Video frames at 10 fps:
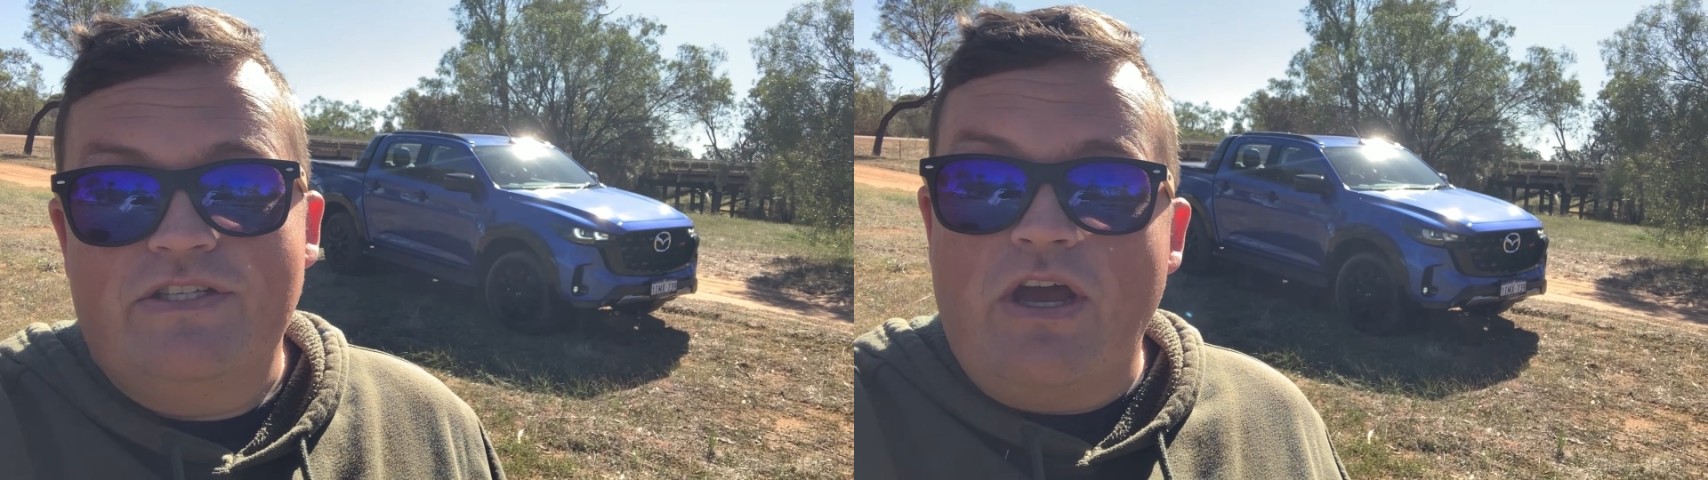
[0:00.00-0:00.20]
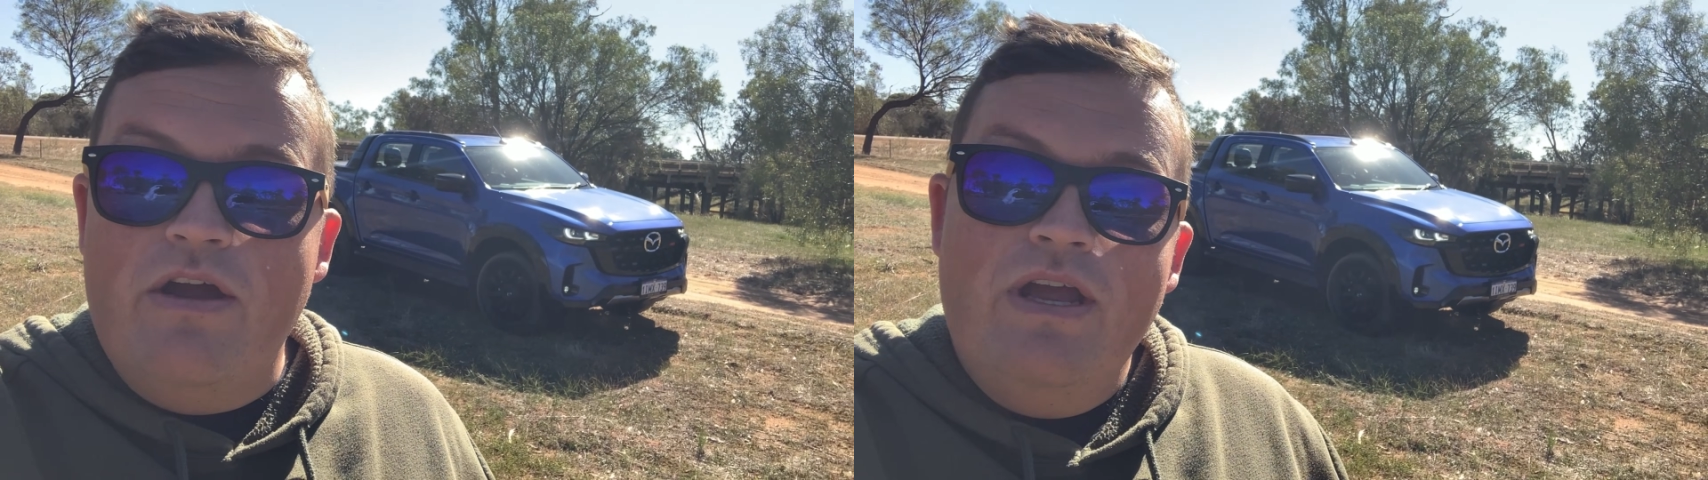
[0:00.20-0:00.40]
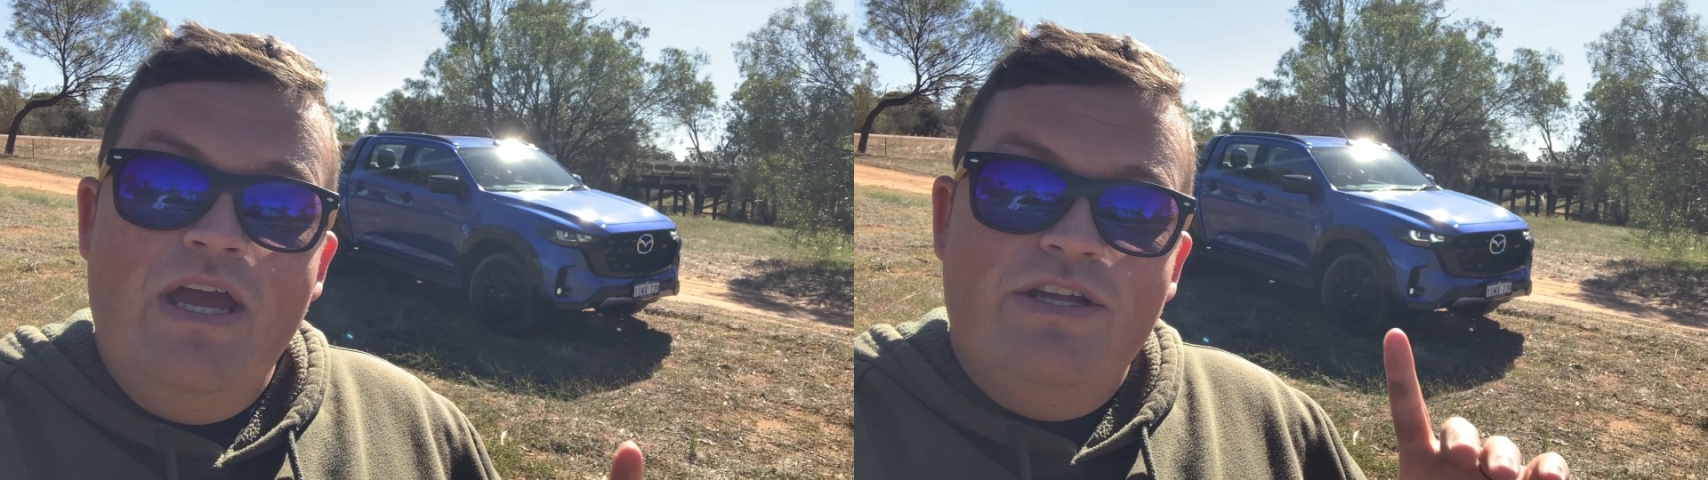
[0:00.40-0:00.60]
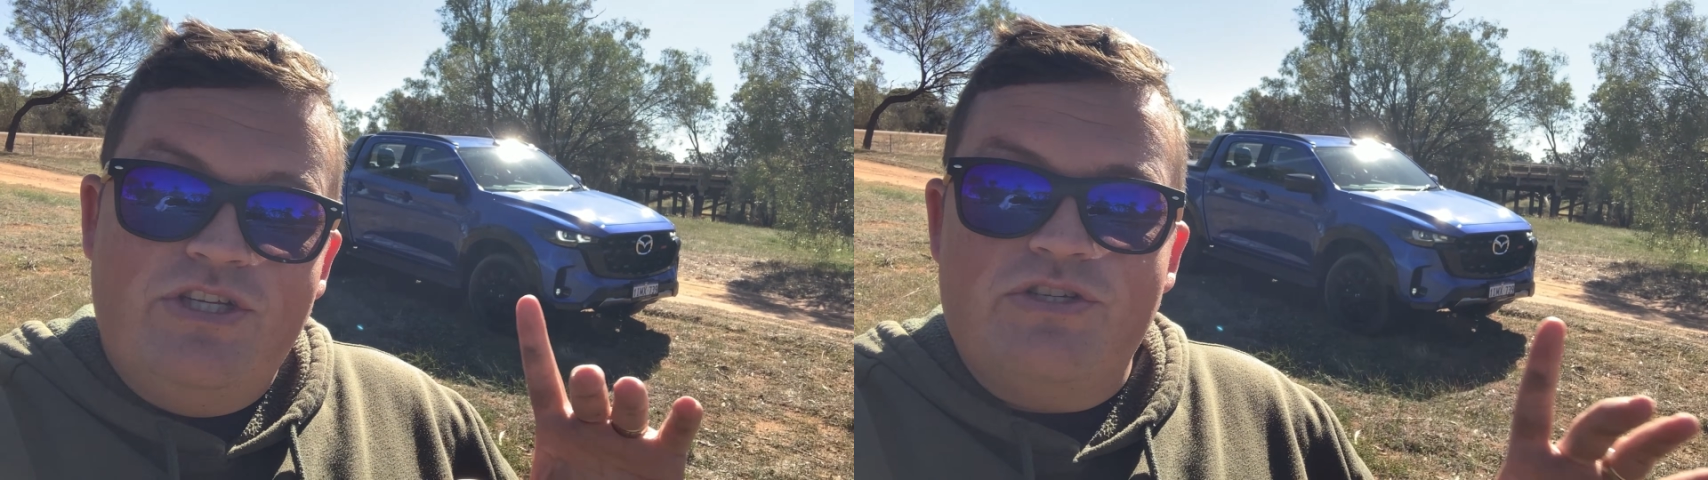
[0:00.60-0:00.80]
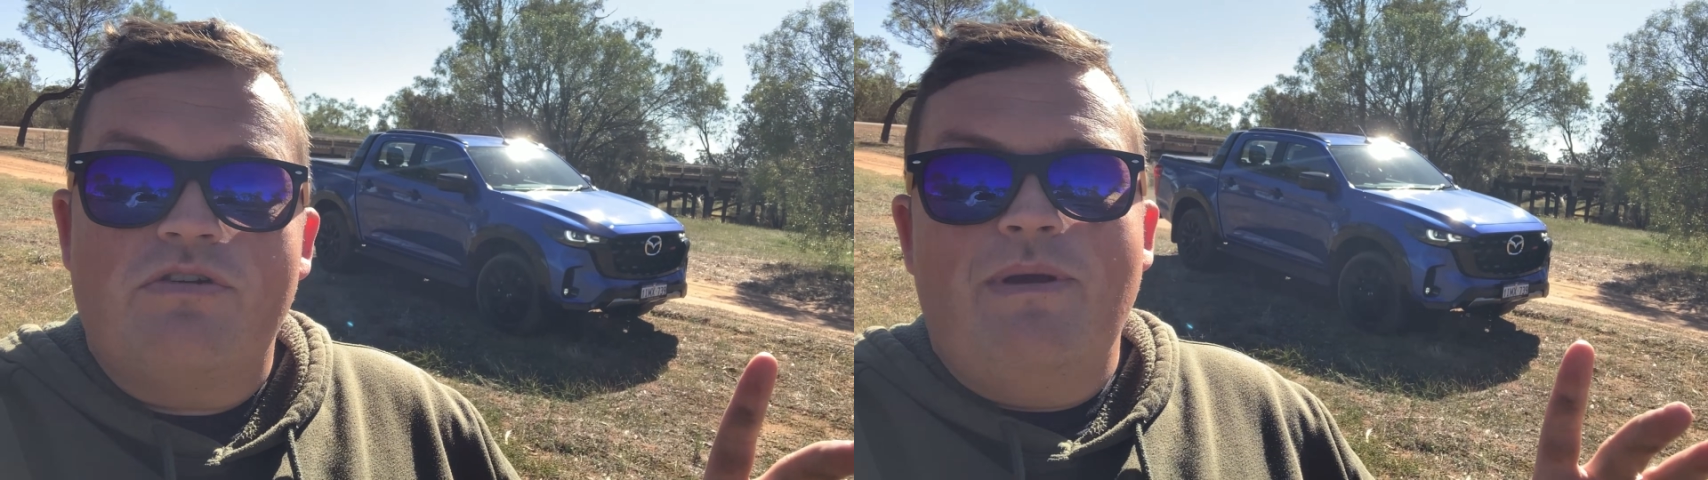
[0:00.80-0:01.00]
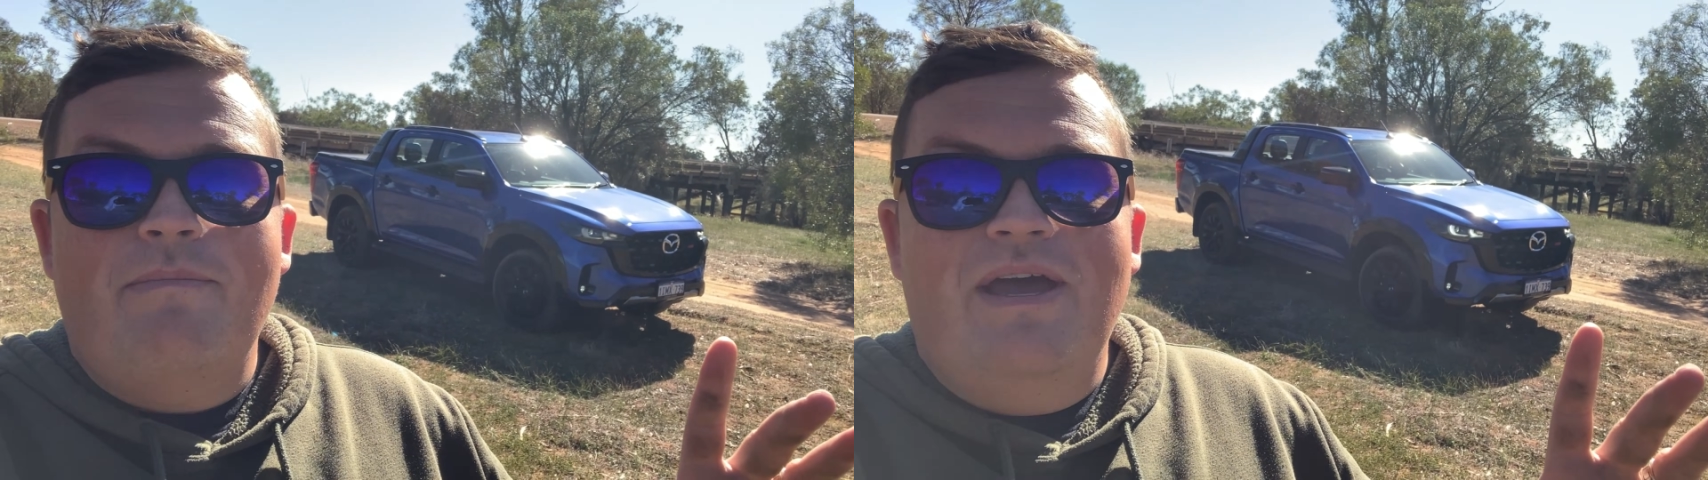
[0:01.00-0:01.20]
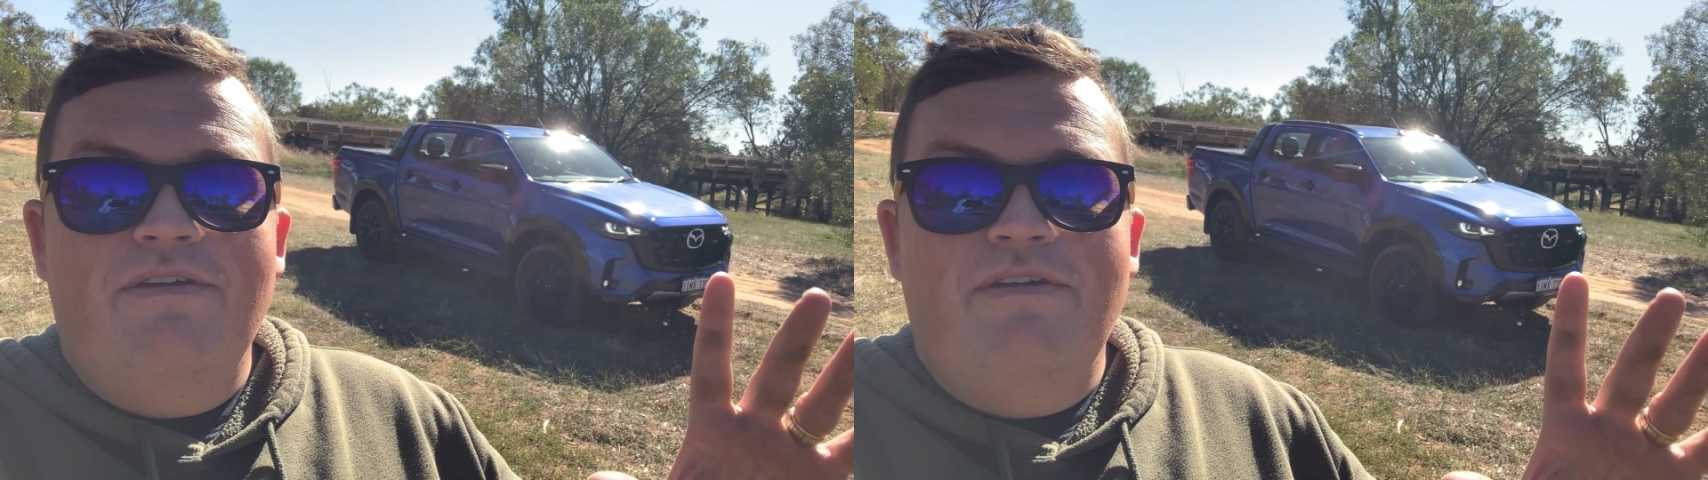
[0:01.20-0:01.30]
So just remember,